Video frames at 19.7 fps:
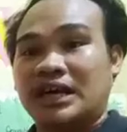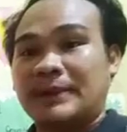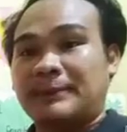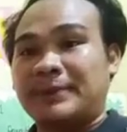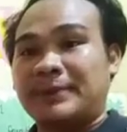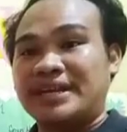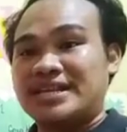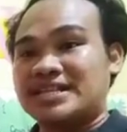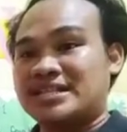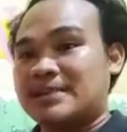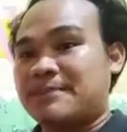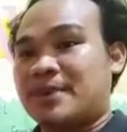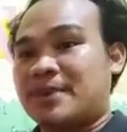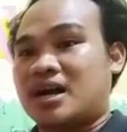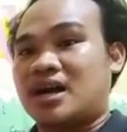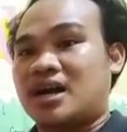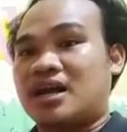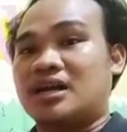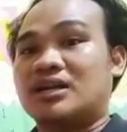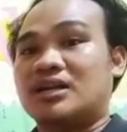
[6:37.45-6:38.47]

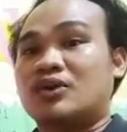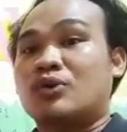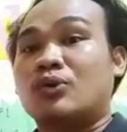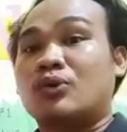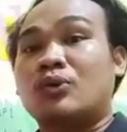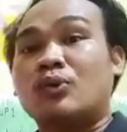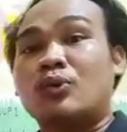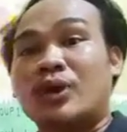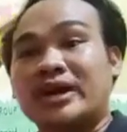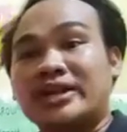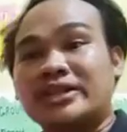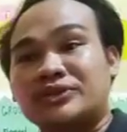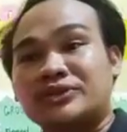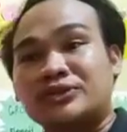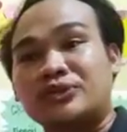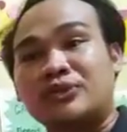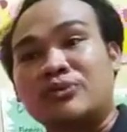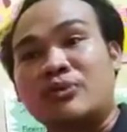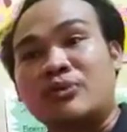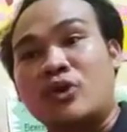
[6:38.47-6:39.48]
principal
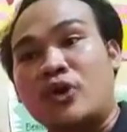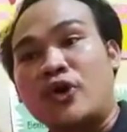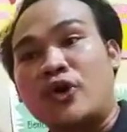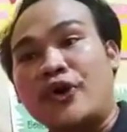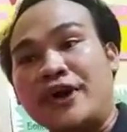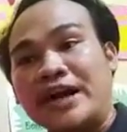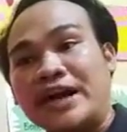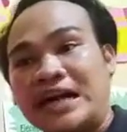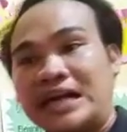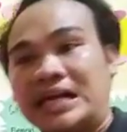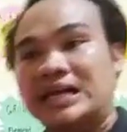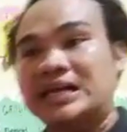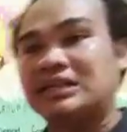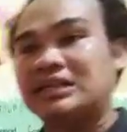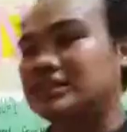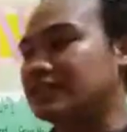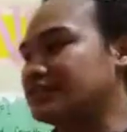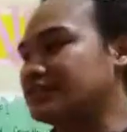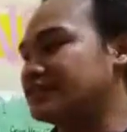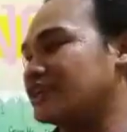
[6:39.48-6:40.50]
quantum, or
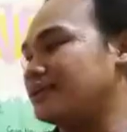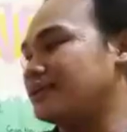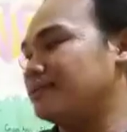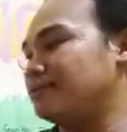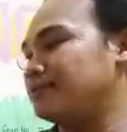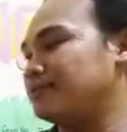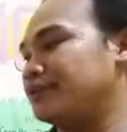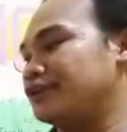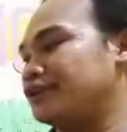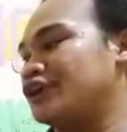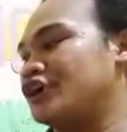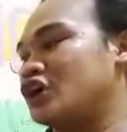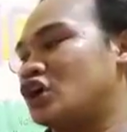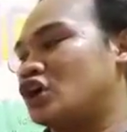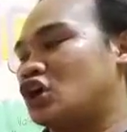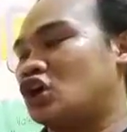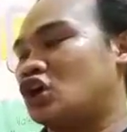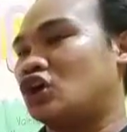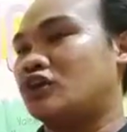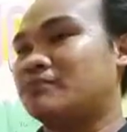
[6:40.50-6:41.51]
the number
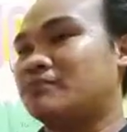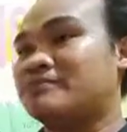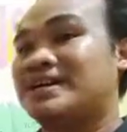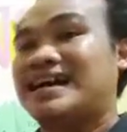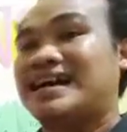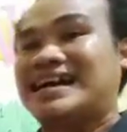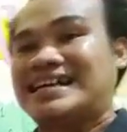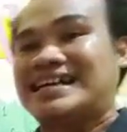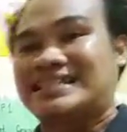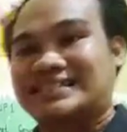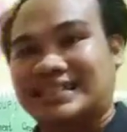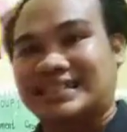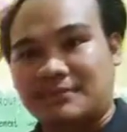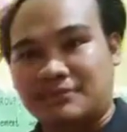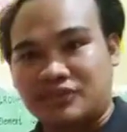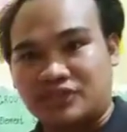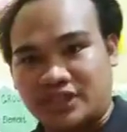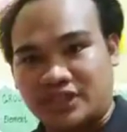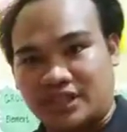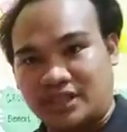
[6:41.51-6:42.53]
of
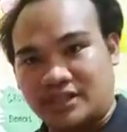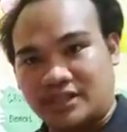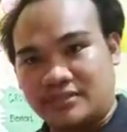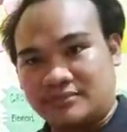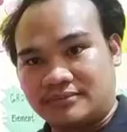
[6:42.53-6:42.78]
subshell.